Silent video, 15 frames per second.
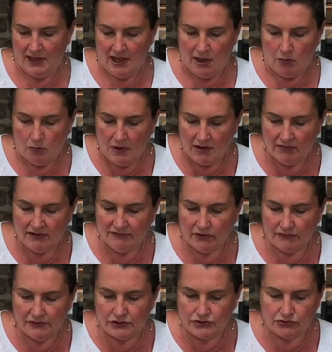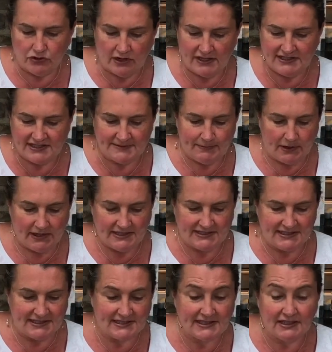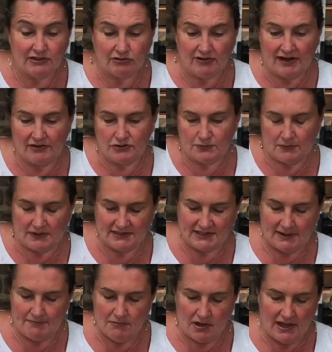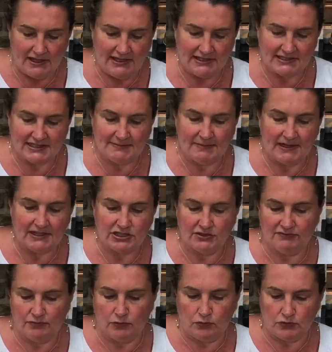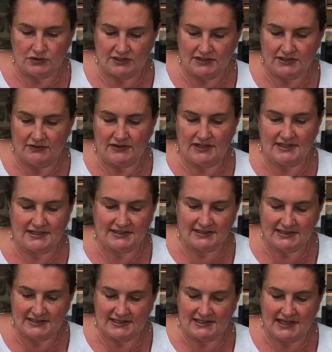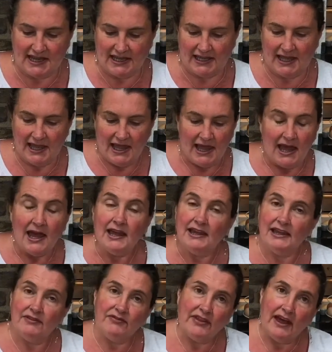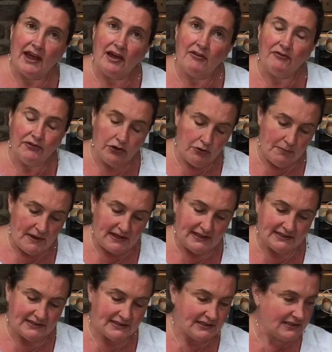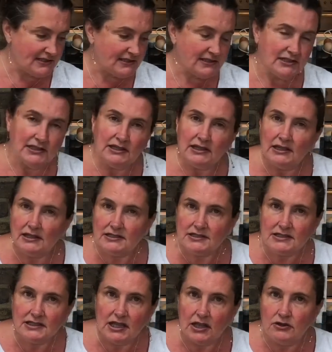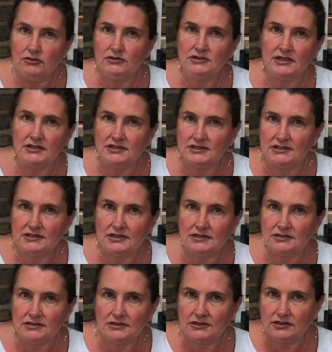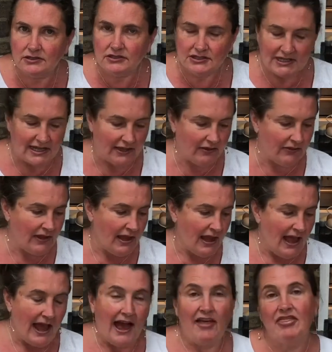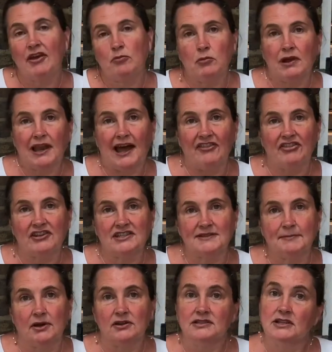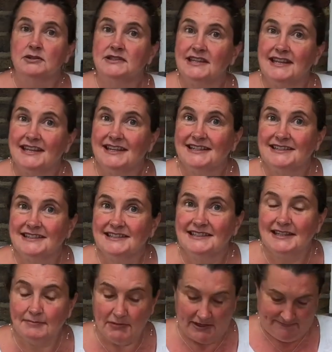Where I've got the dry spices, the ground ones, I might need a splash of water so that it doesn't stick. Give that a few minutes to coat and start to cook down, and then we'll add the tomatoes and it can simmer.